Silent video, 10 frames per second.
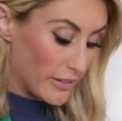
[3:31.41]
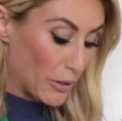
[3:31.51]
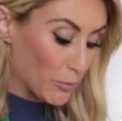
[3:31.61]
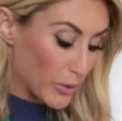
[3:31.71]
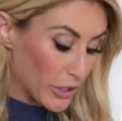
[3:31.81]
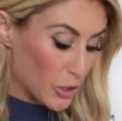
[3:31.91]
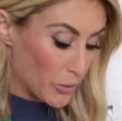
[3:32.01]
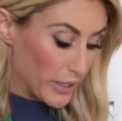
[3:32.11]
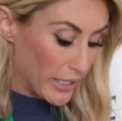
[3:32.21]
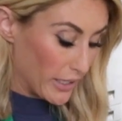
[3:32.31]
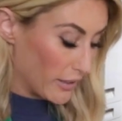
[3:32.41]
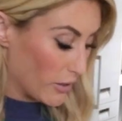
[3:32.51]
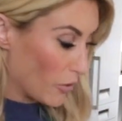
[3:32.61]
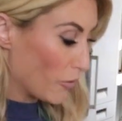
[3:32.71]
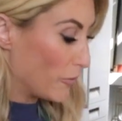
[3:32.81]
they really do heat
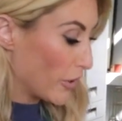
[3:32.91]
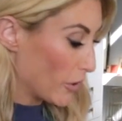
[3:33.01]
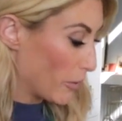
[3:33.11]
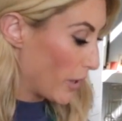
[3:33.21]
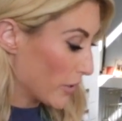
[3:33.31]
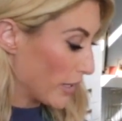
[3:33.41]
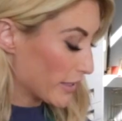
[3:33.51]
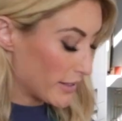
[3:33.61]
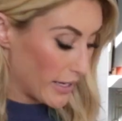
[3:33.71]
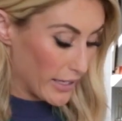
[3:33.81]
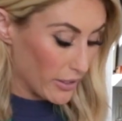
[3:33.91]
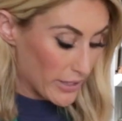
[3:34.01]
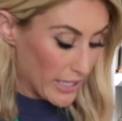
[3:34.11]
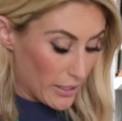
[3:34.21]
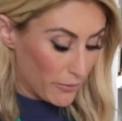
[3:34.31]
very well the next day. He'll
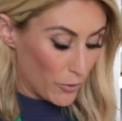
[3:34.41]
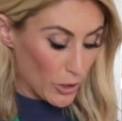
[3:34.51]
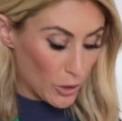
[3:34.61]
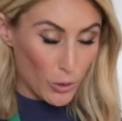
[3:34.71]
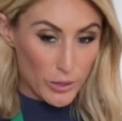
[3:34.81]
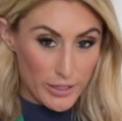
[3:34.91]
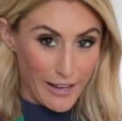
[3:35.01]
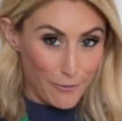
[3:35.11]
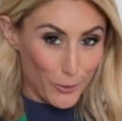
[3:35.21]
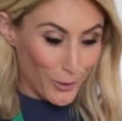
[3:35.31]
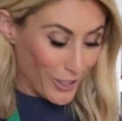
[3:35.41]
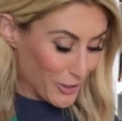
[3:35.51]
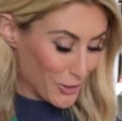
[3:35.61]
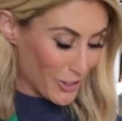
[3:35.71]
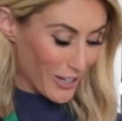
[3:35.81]
take them for his whole staff for
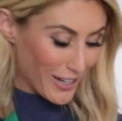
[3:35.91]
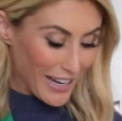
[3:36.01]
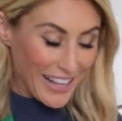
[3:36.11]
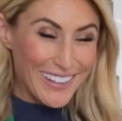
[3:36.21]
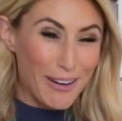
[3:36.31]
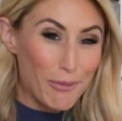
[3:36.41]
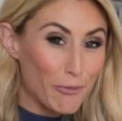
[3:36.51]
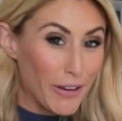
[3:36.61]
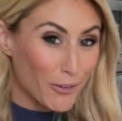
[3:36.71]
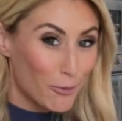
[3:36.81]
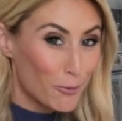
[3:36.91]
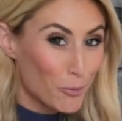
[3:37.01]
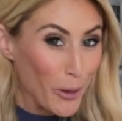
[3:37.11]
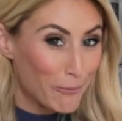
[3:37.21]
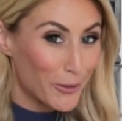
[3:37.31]
lunch. I think I'm the favorite
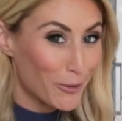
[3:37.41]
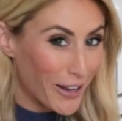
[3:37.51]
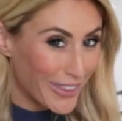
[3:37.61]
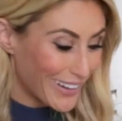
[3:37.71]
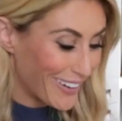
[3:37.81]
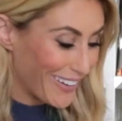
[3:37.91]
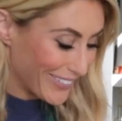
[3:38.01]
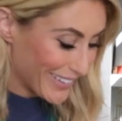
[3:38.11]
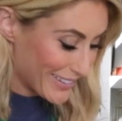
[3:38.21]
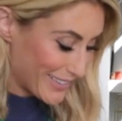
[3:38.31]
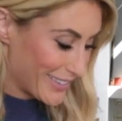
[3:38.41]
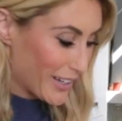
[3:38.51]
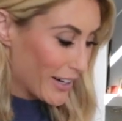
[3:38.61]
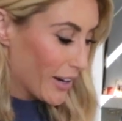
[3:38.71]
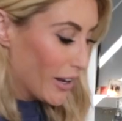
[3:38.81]
wifey around that office.
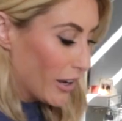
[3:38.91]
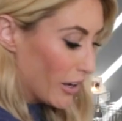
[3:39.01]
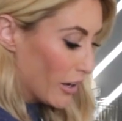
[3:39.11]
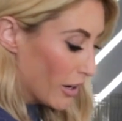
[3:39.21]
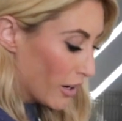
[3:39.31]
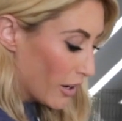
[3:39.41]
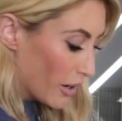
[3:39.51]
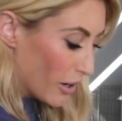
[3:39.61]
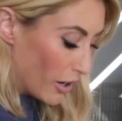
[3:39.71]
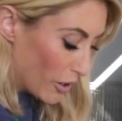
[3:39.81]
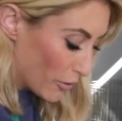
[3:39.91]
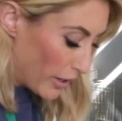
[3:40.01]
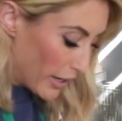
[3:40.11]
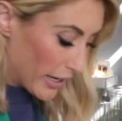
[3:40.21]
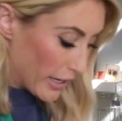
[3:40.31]
All
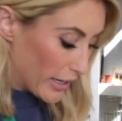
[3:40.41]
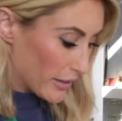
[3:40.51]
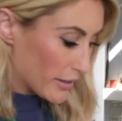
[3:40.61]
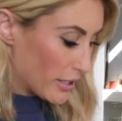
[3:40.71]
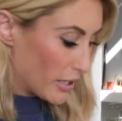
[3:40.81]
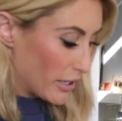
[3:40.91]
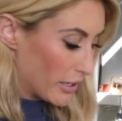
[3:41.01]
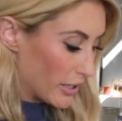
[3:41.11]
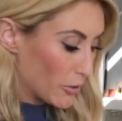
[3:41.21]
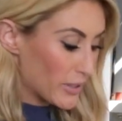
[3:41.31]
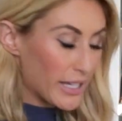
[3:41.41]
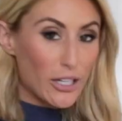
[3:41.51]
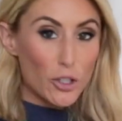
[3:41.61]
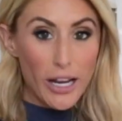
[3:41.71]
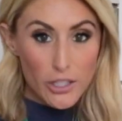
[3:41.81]
right, you can take
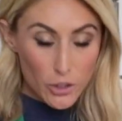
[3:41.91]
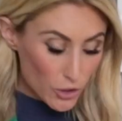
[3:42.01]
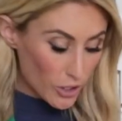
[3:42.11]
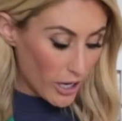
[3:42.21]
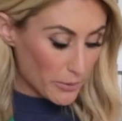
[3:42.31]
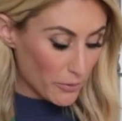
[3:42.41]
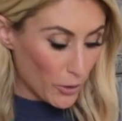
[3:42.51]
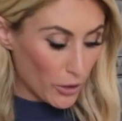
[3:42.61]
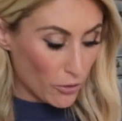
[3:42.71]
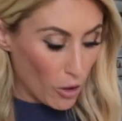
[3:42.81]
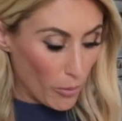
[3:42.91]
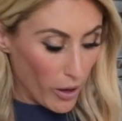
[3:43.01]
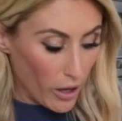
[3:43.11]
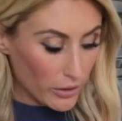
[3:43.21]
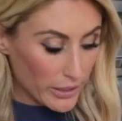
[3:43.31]
your extra sauce before you throw them
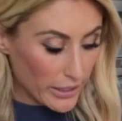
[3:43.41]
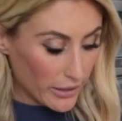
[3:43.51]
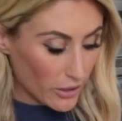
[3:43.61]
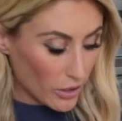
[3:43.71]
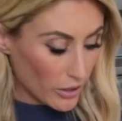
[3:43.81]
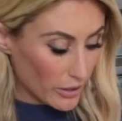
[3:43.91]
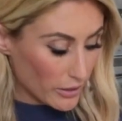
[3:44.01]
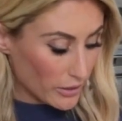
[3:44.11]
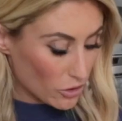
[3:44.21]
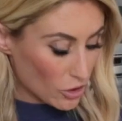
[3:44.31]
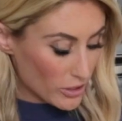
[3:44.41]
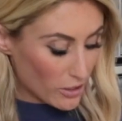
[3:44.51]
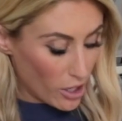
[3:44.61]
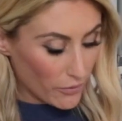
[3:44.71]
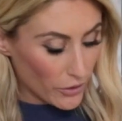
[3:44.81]
all in. Just
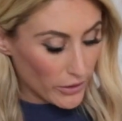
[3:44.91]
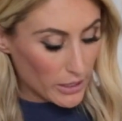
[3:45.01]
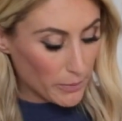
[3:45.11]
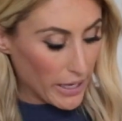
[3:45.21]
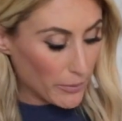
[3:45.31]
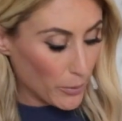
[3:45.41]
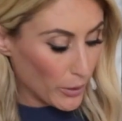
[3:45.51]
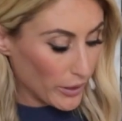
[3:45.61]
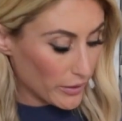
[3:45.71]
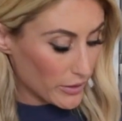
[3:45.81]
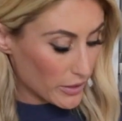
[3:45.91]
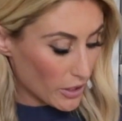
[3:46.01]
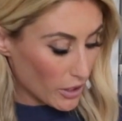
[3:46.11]
cover these bad boys.